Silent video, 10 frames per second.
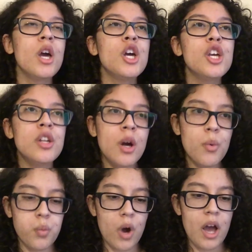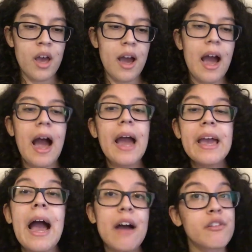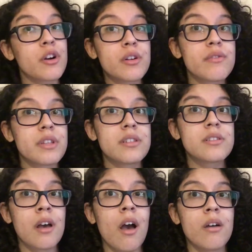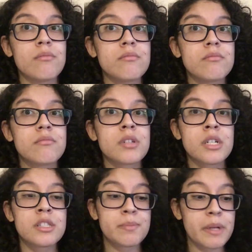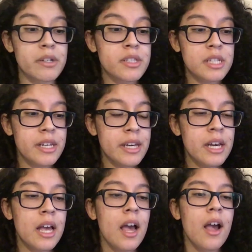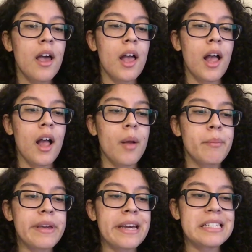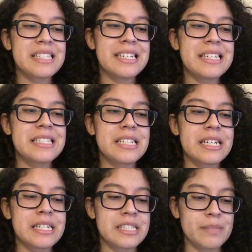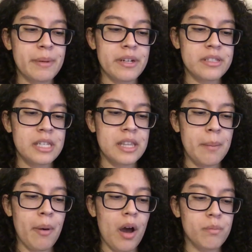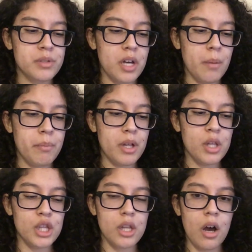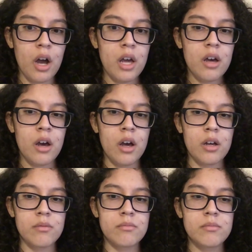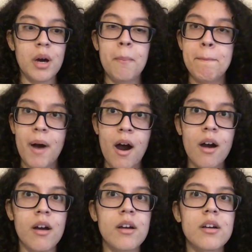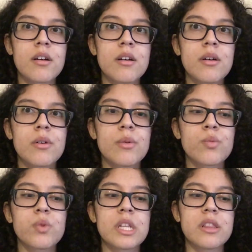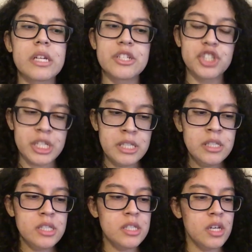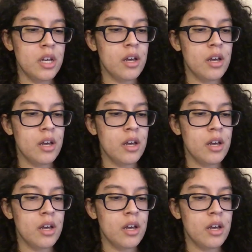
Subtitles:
You know what? I have heard of this conspiracy because it is a conspiracy that pops up a lot among religions.